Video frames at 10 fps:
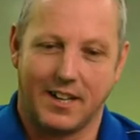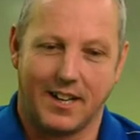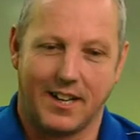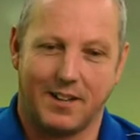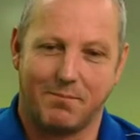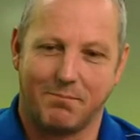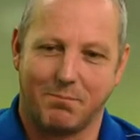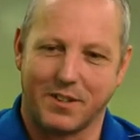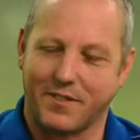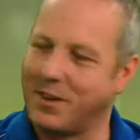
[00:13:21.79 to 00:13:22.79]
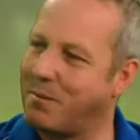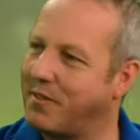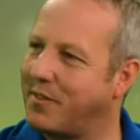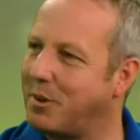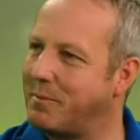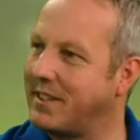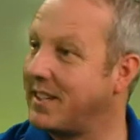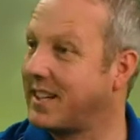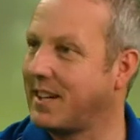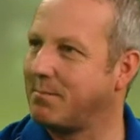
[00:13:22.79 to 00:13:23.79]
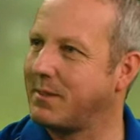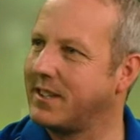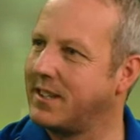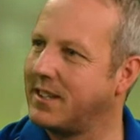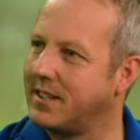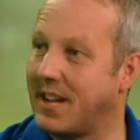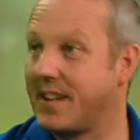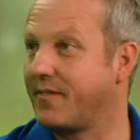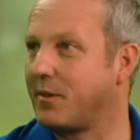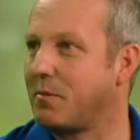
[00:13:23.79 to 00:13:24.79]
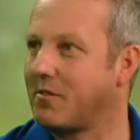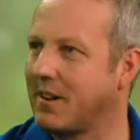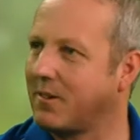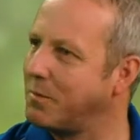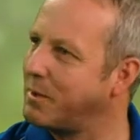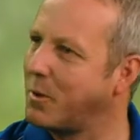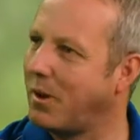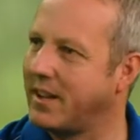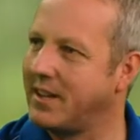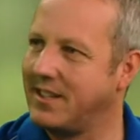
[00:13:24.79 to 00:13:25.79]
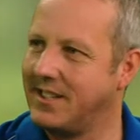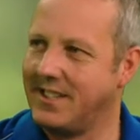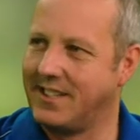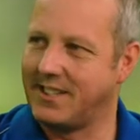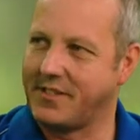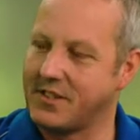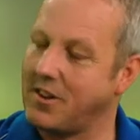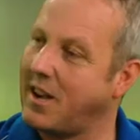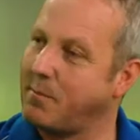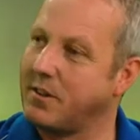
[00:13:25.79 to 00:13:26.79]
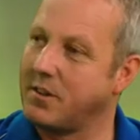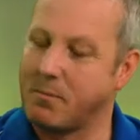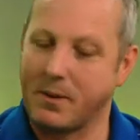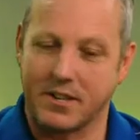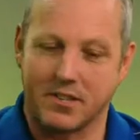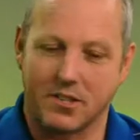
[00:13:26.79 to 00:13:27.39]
But if they're not performing, then it can be any football ground can be quiet. Yeah. If it's not happening on a pitch.